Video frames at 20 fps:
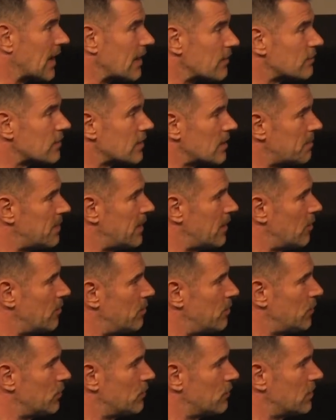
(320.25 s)
less than a pair
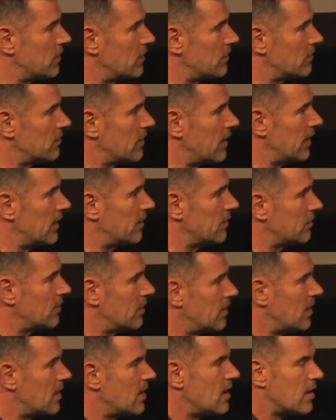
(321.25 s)
of boots these days.
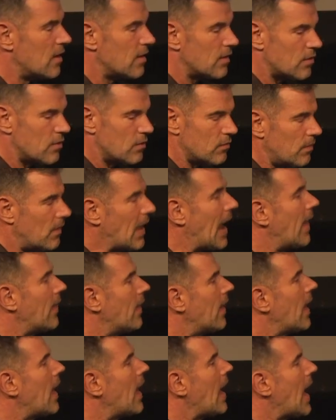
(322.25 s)
Yeah. And that's for a
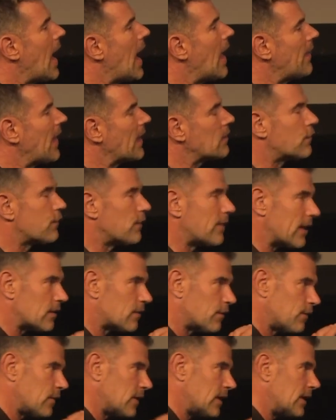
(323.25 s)
team, and that's that for,
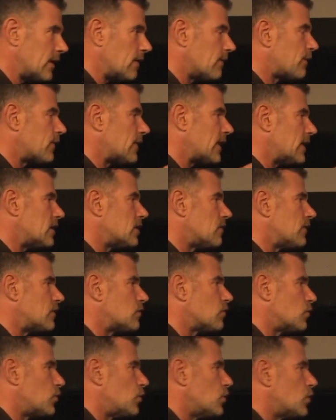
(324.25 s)
that's for the for the
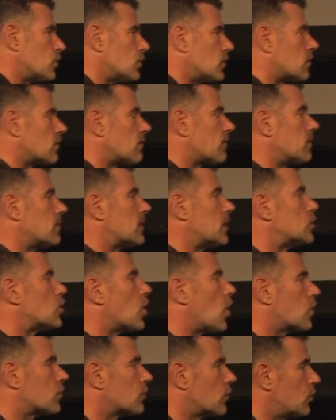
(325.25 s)
individual unit. That's from the
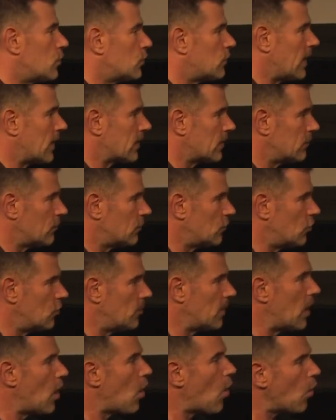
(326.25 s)
doctor, who's our
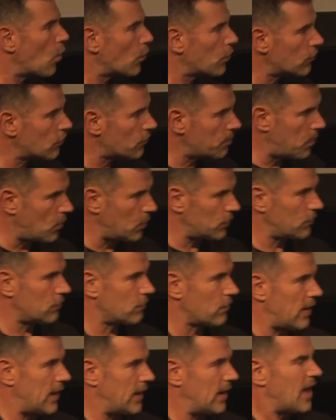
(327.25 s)
consumer, or the sports
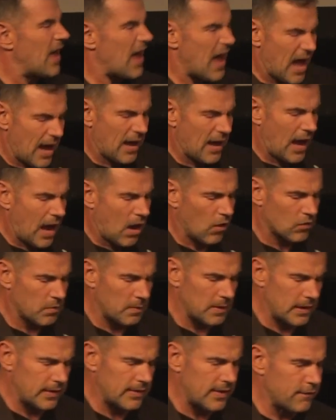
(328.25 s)
trainer.
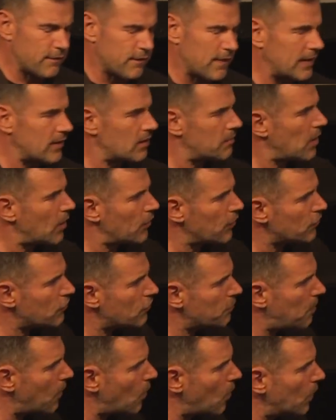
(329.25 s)
Ultimately, they're funded by the
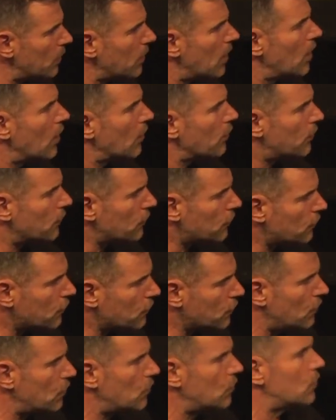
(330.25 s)
sport, the
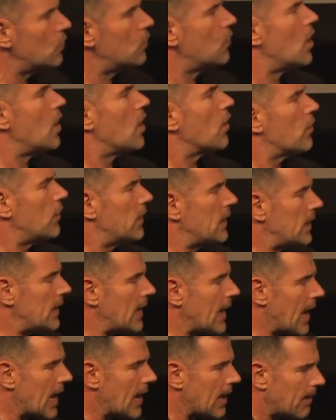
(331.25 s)
school,
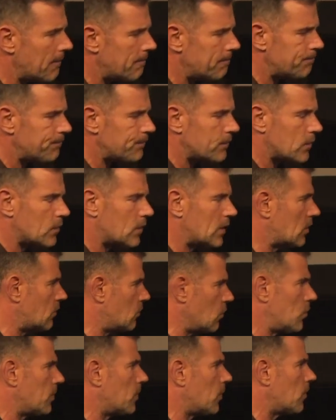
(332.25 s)
the um, the
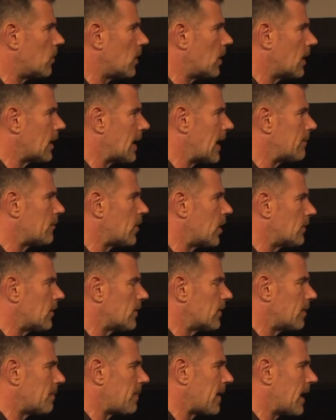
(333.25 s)
group or alumni
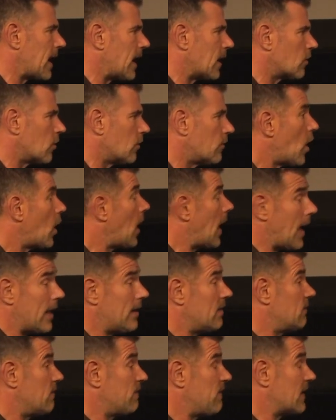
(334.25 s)
that they're part of,
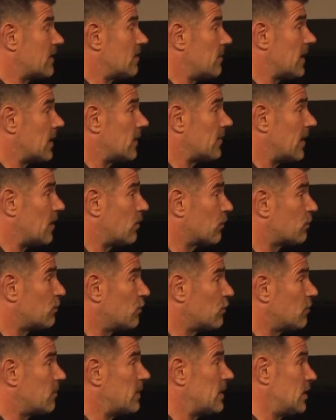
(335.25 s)
and fundamentally the health
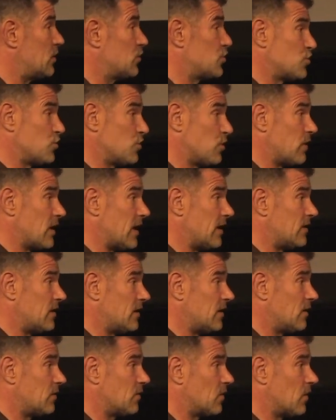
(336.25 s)
system and the insurer
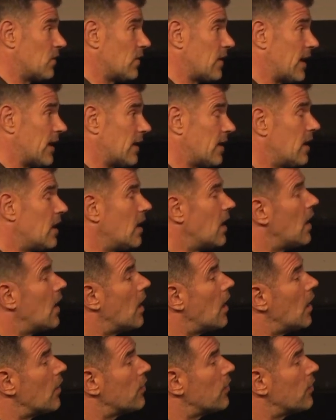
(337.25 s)
underneath all of that. Yeah.